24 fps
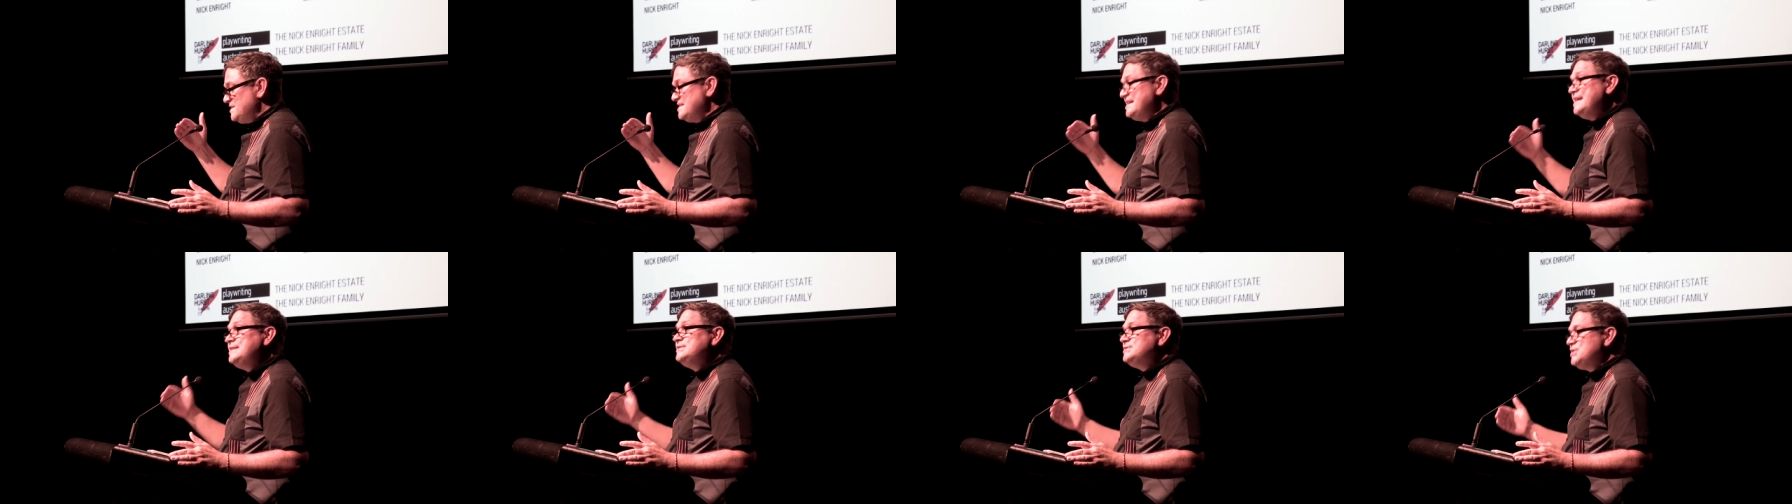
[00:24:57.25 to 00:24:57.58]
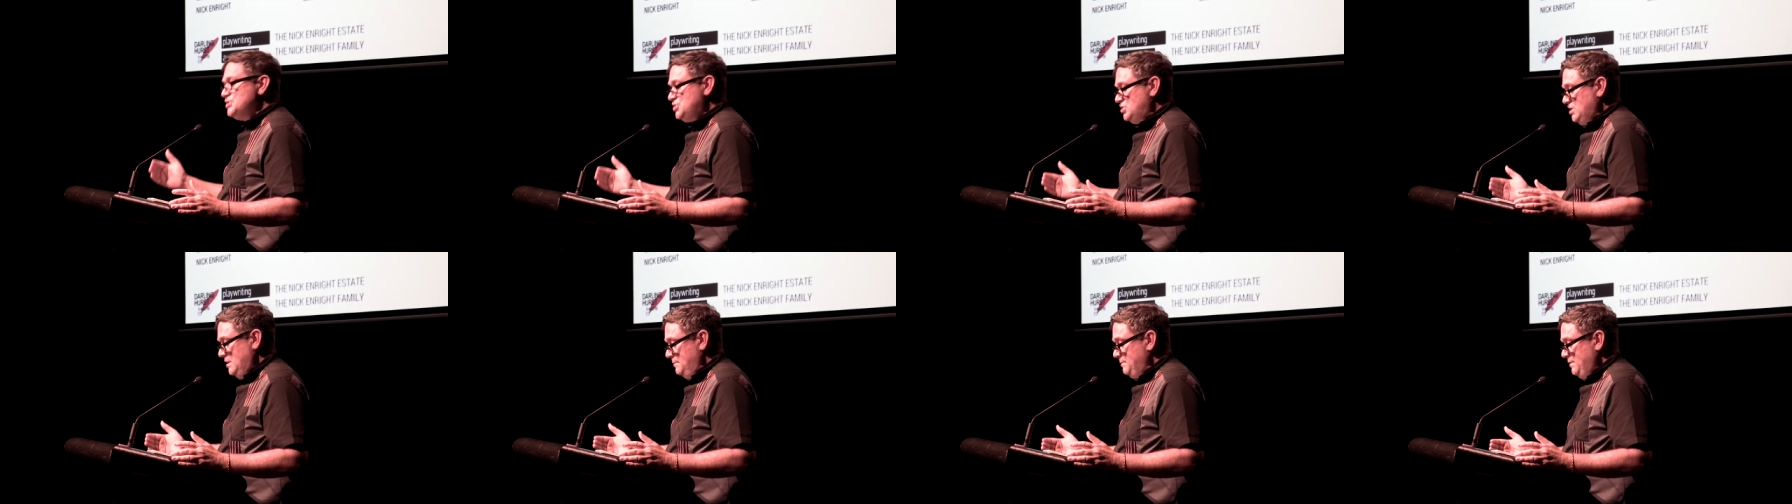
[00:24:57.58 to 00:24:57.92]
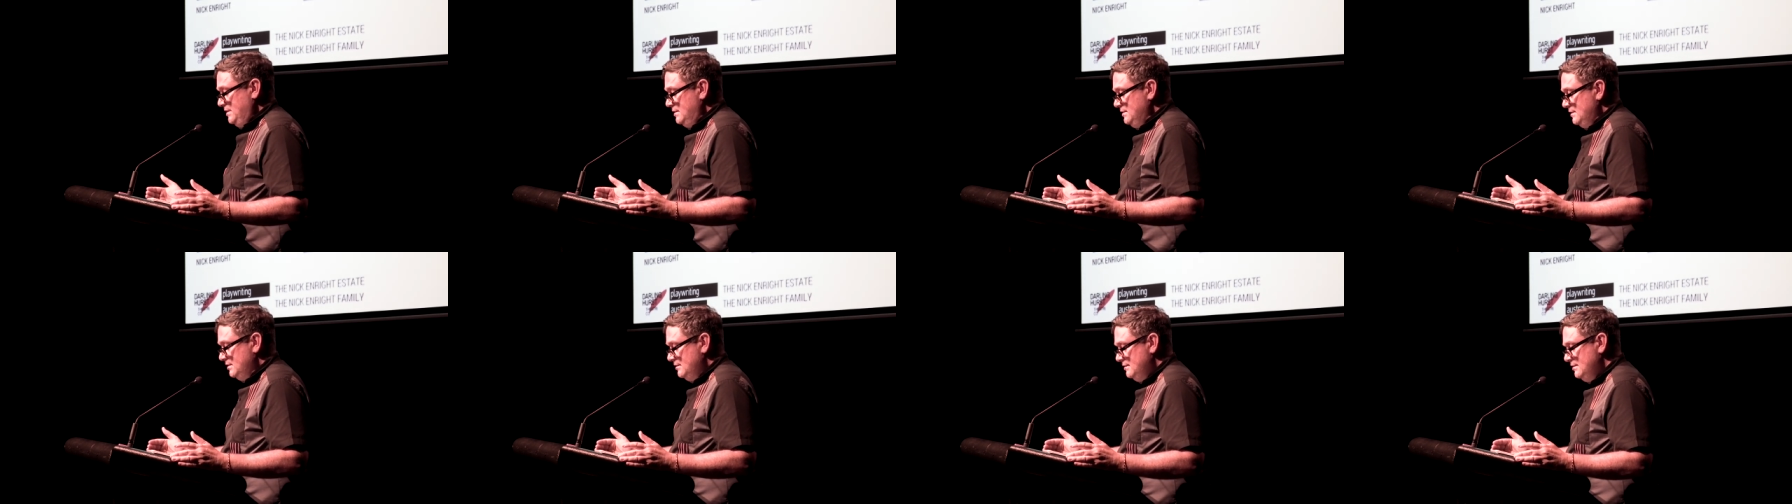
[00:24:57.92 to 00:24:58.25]
censorship,
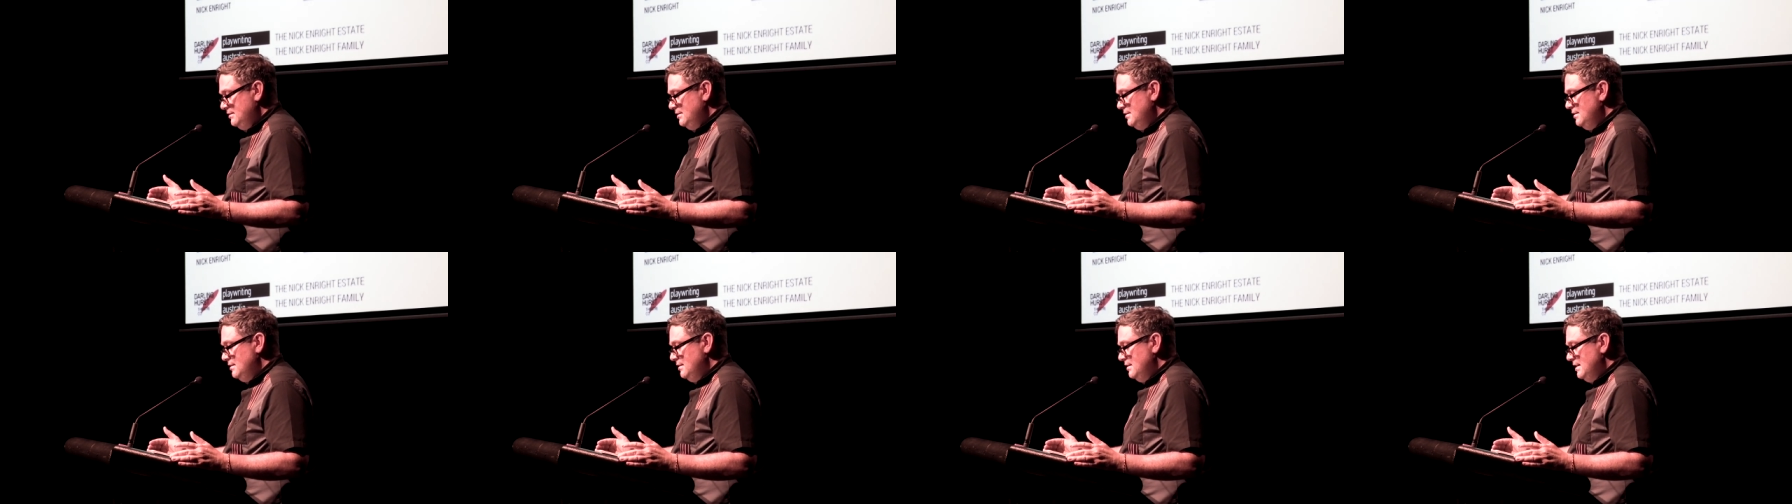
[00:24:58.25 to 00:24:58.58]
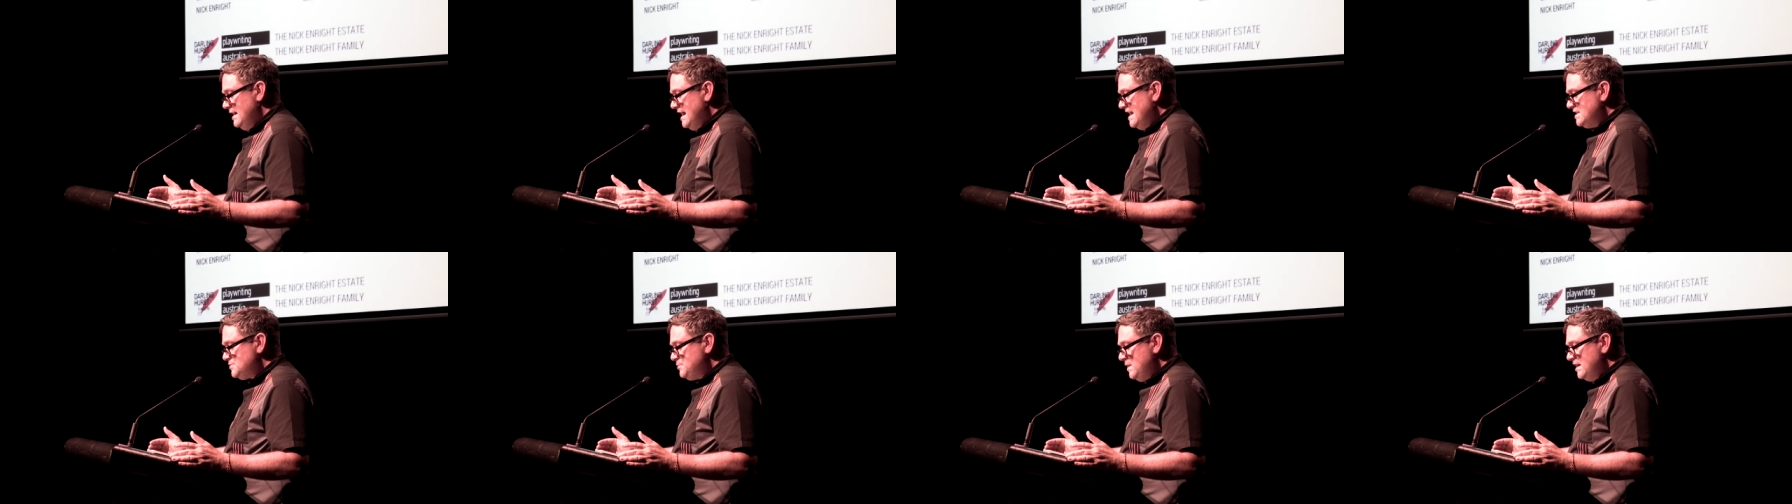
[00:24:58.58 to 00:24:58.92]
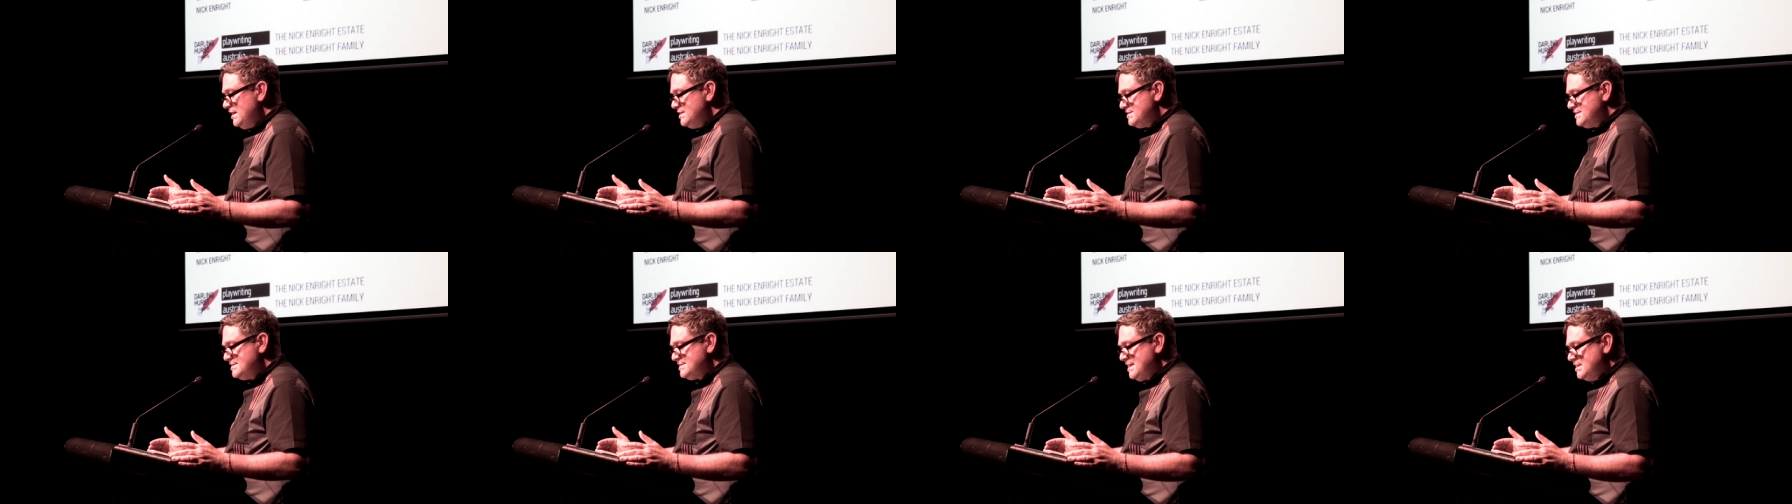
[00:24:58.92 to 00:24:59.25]
as
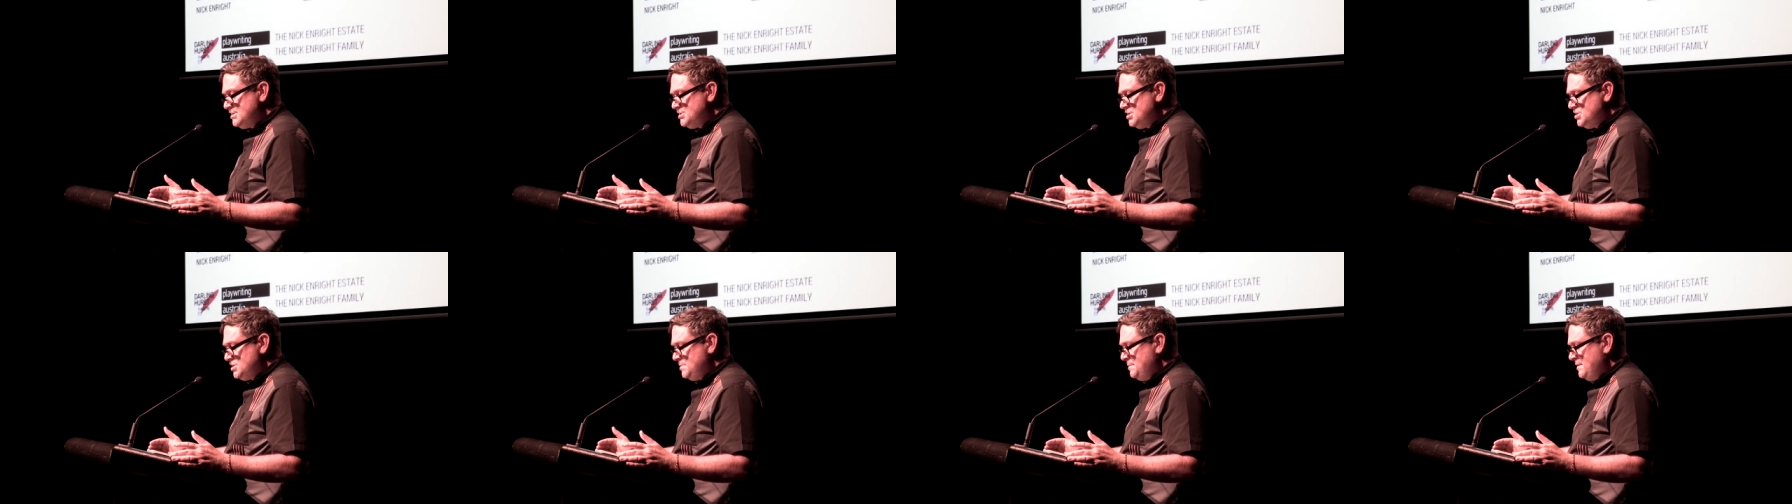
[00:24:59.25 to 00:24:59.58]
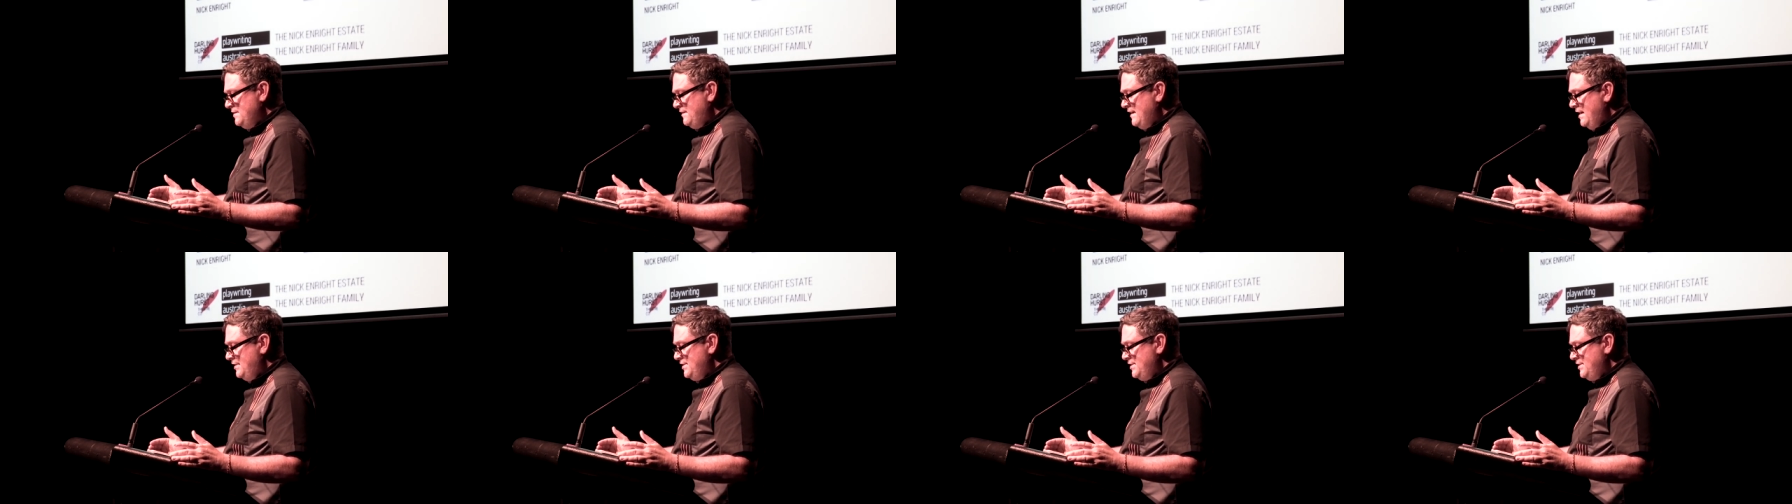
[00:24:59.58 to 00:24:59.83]
well as the censorship of